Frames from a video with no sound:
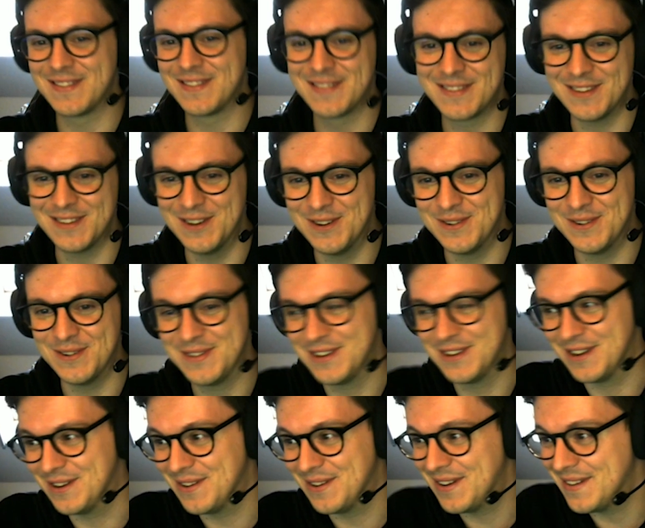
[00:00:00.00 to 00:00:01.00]
so
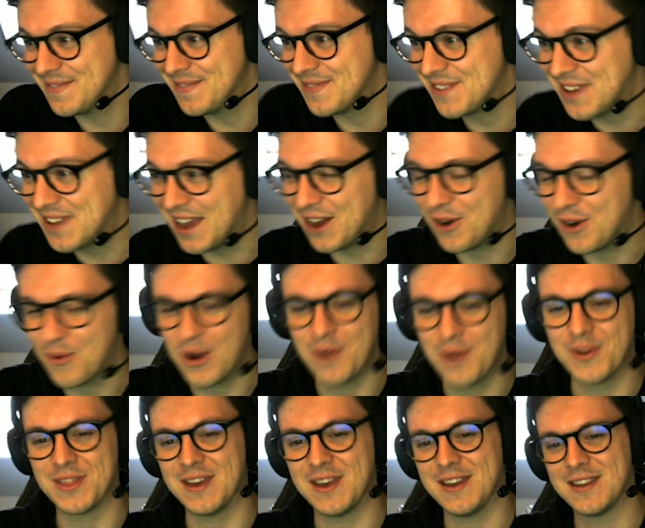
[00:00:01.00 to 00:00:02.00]
can't go wrong
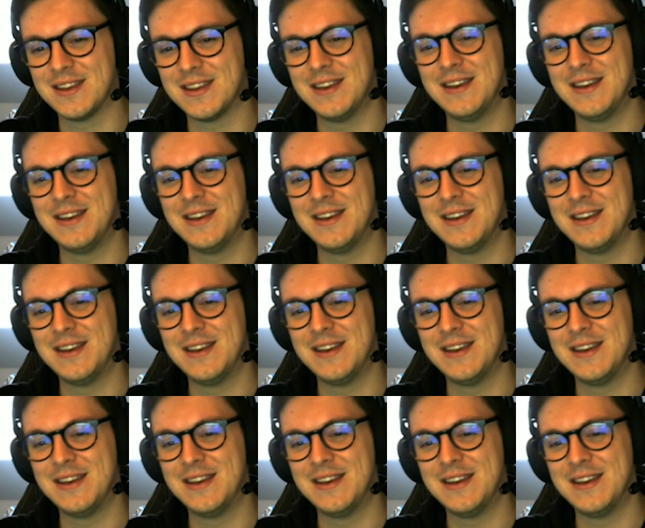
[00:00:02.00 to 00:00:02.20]
with that.